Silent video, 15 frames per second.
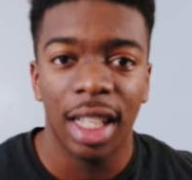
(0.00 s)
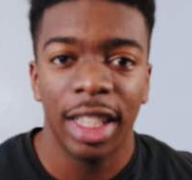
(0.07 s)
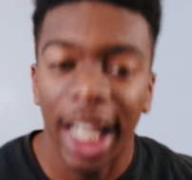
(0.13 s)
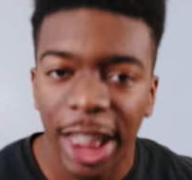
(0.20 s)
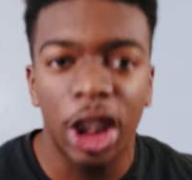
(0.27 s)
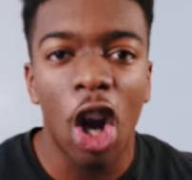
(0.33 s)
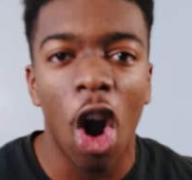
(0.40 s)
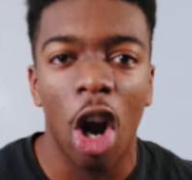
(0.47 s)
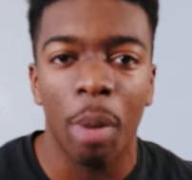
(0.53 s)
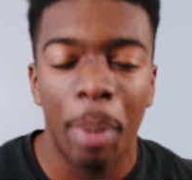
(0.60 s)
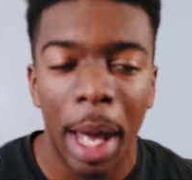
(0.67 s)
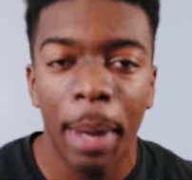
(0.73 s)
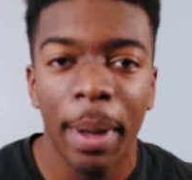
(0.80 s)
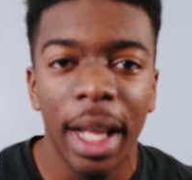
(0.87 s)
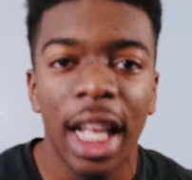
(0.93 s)
This card,
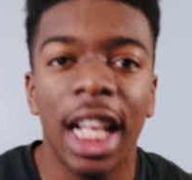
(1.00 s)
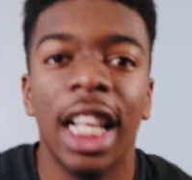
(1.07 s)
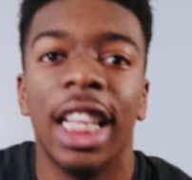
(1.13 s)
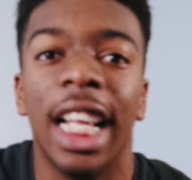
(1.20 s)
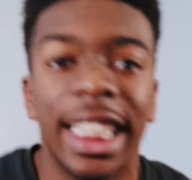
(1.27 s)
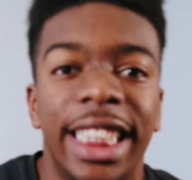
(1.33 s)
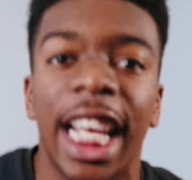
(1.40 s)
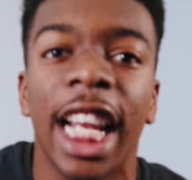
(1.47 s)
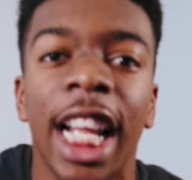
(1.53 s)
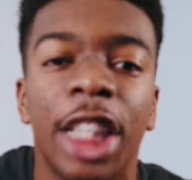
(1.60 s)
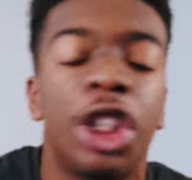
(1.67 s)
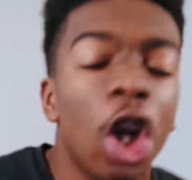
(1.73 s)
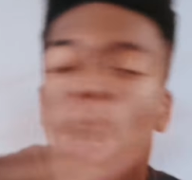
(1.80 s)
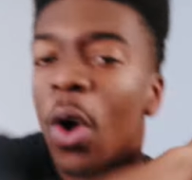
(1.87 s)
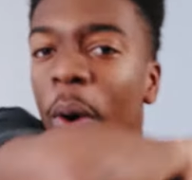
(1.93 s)
baby. Let's get
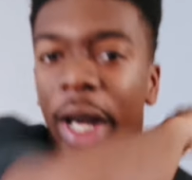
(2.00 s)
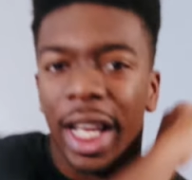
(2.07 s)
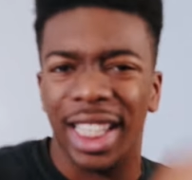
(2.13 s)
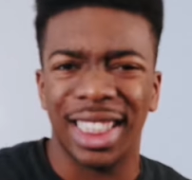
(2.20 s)
into it.